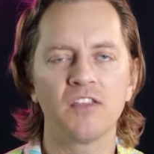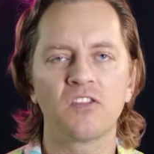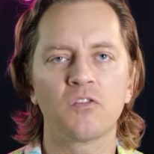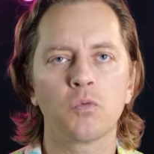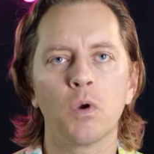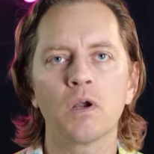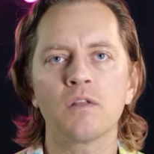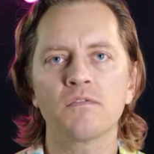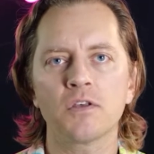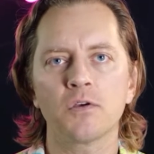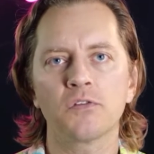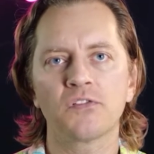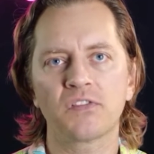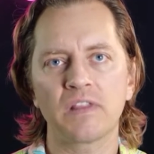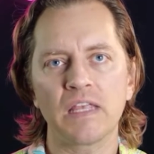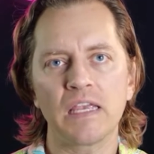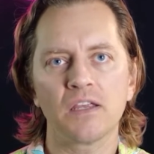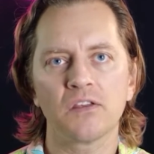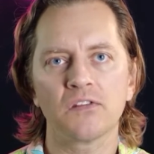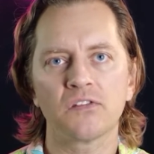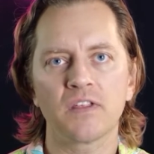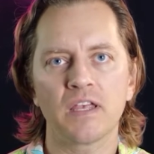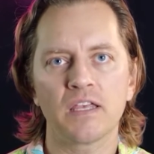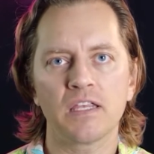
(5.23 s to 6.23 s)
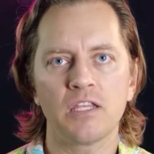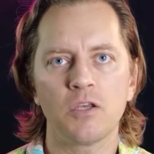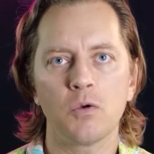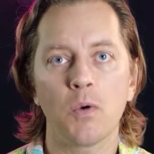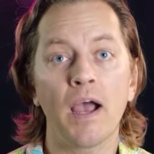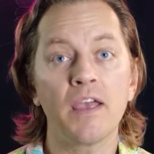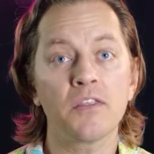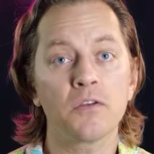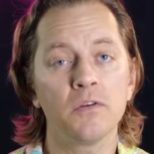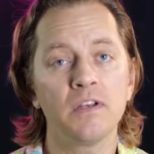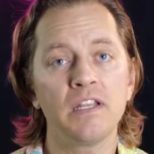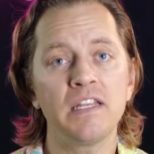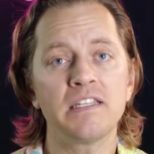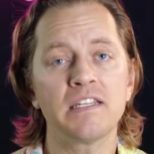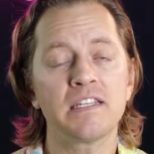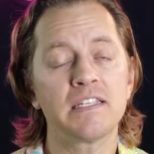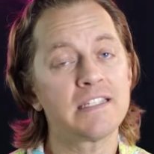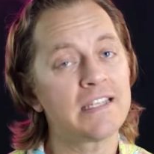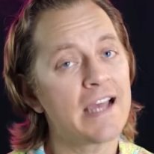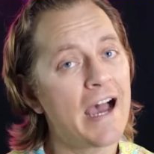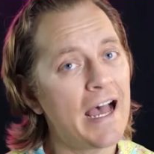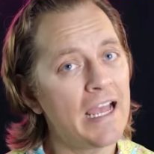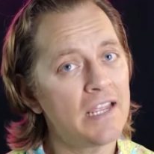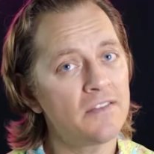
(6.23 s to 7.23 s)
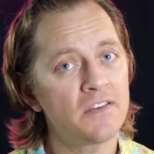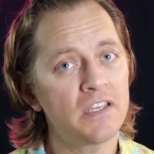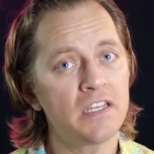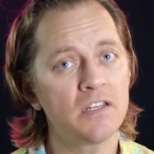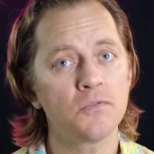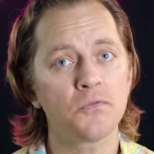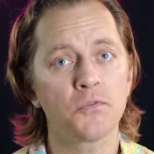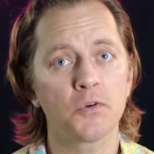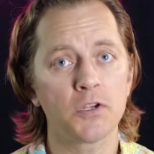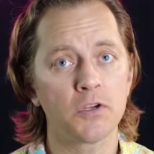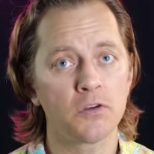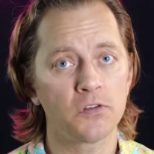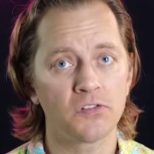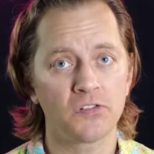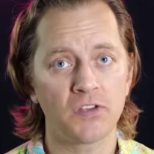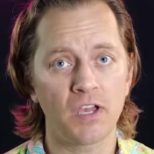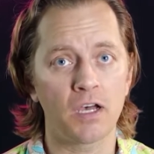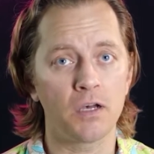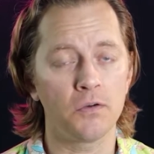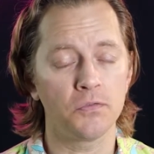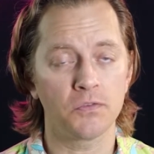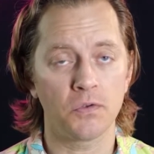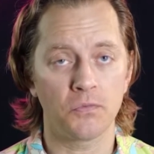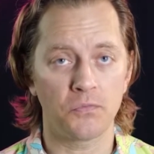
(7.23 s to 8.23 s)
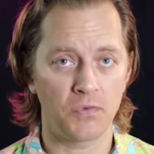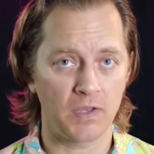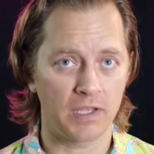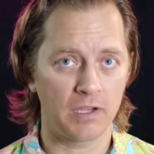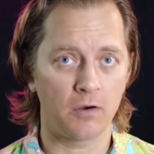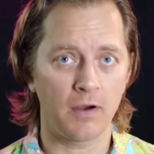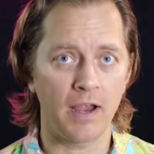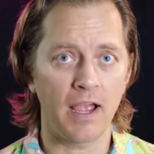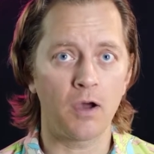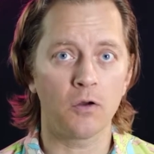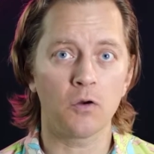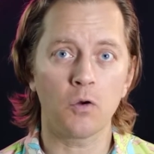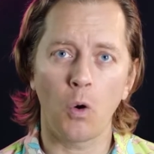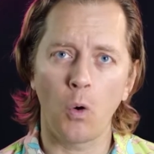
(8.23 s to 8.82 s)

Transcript: It's one of those things that you either need to dive in for yourself to figure out,